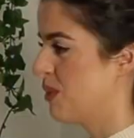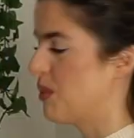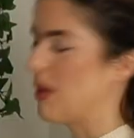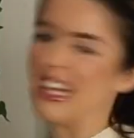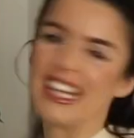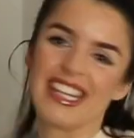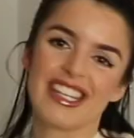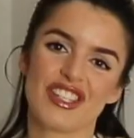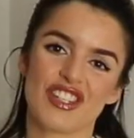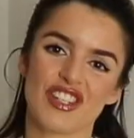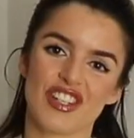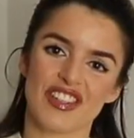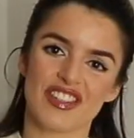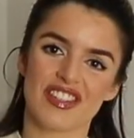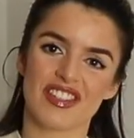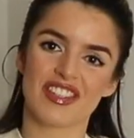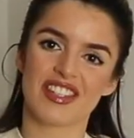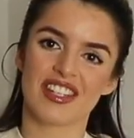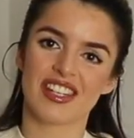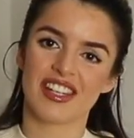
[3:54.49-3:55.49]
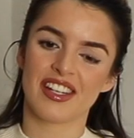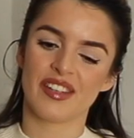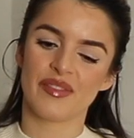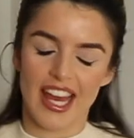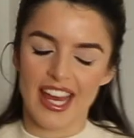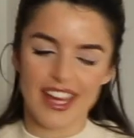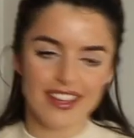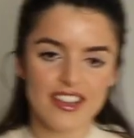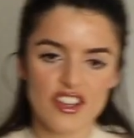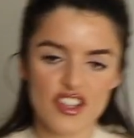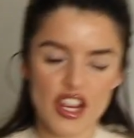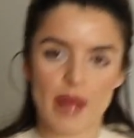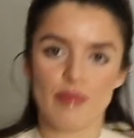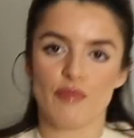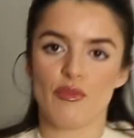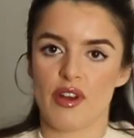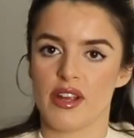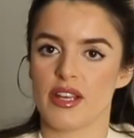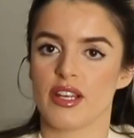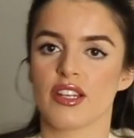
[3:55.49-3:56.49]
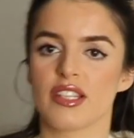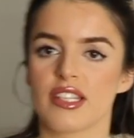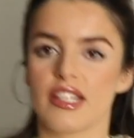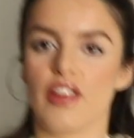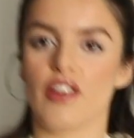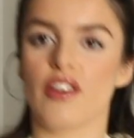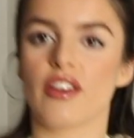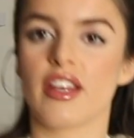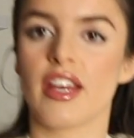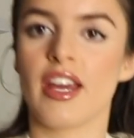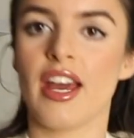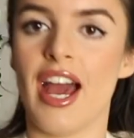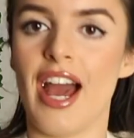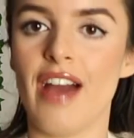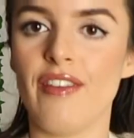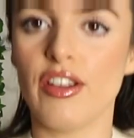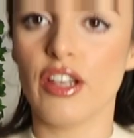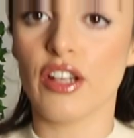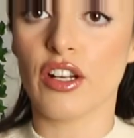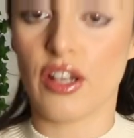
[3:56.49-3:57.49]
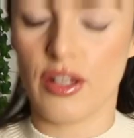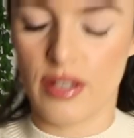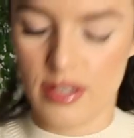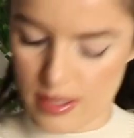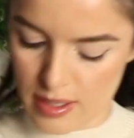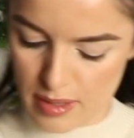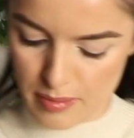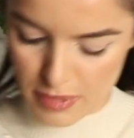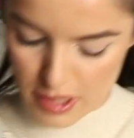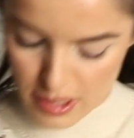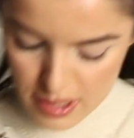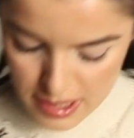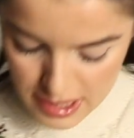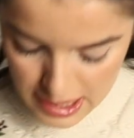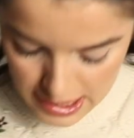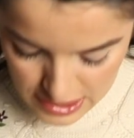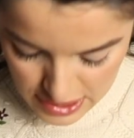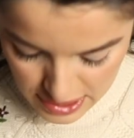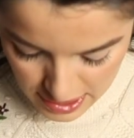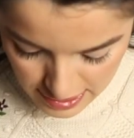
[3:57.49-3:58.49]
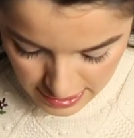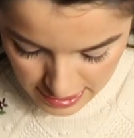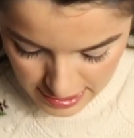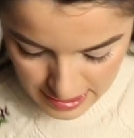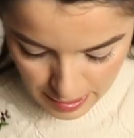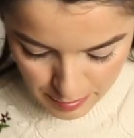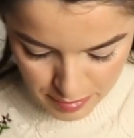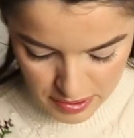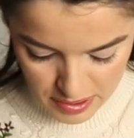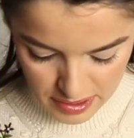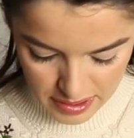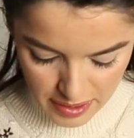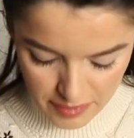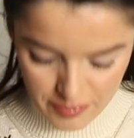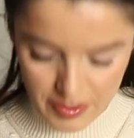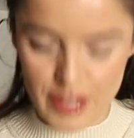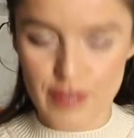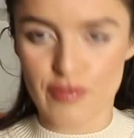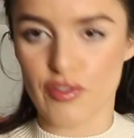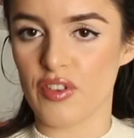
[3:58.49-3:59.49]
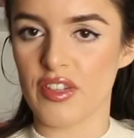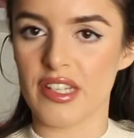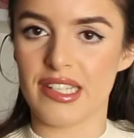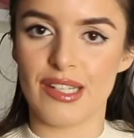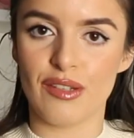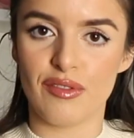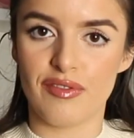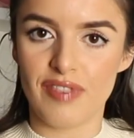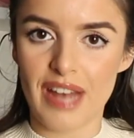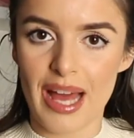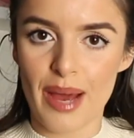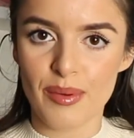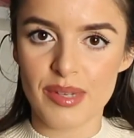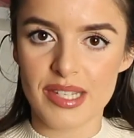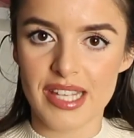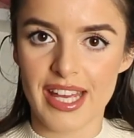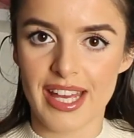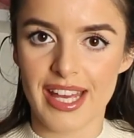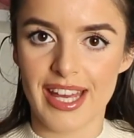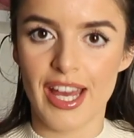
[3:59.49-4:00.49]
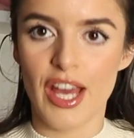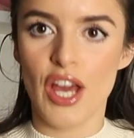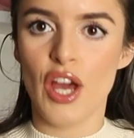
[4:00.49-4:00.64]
Well, it's just... it's a shame, right? Because look, have a look close up. The stitching is absolutely lovely. You've got these little flowers here.